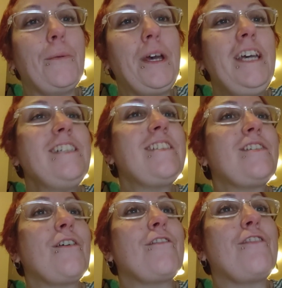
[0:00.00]
weird
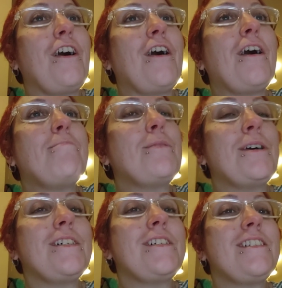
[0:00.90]
so far,
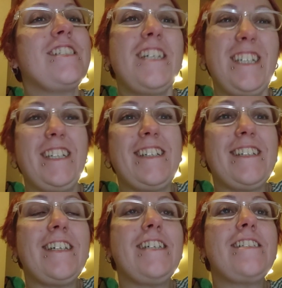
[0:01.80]
but
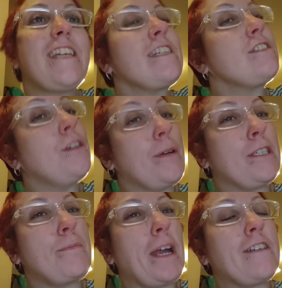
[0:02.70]
that's to
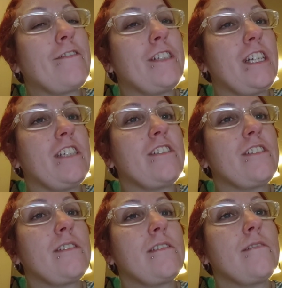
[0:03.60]
expect for
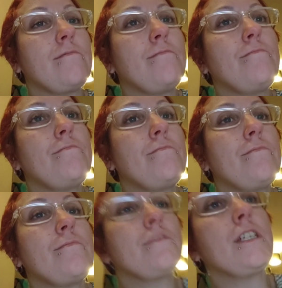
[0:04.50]
this.
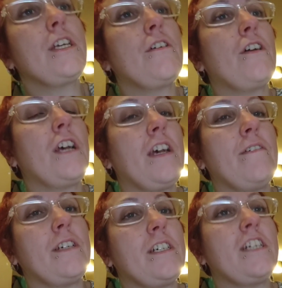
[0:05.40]
You've got to
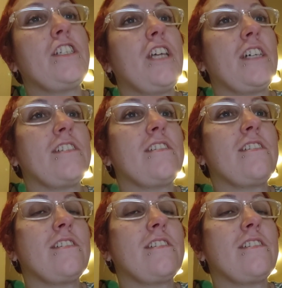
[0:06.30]
give it a chance.